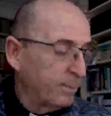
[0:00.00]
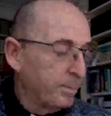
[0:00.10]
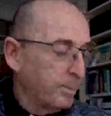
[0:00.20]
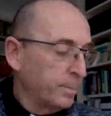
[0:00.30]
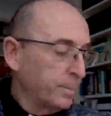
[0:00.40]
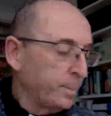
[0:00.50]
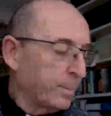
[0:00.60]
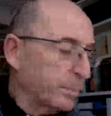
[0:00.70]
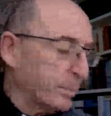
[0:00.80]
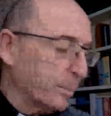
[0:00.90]

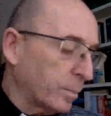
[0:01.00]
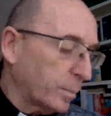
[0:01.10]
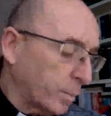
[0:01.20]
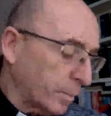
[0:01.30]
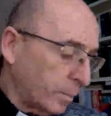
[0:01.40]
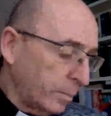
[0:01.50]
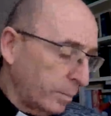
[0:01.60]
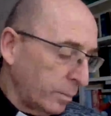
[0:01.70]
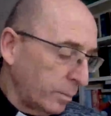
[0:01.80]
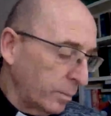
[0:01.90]

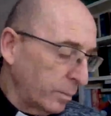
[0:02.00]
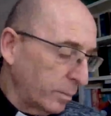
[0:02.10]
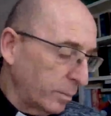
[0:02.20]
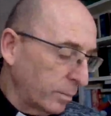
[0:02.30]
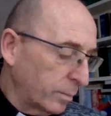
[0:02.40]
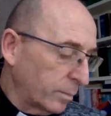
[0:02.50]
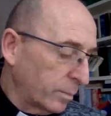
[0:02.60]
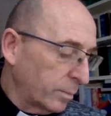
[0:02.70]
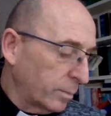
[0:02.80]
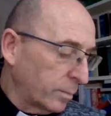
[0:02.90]

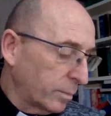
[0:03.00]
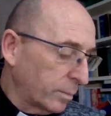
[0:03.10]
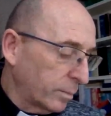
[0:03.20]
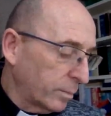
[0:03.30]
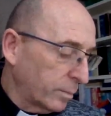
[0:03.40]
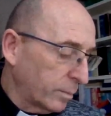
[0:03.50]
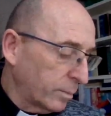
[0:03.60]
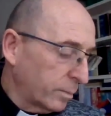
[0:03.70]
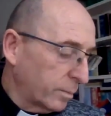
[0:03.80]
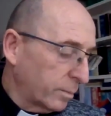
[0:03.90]

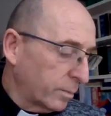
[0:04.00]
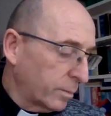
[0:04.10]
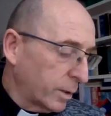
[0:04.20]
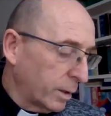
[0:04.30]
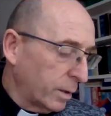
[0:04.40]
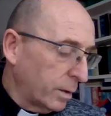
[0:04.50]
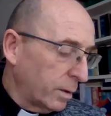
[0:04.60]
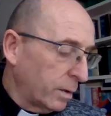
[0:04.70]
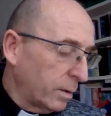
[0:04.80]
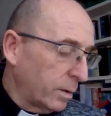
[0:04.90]

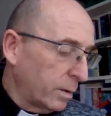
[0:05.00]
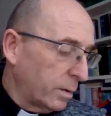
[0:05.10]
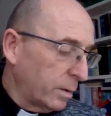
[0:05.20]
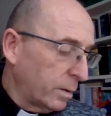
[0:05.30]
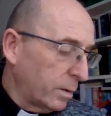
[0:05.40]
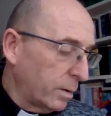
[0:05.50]
No one is speaking in this clip.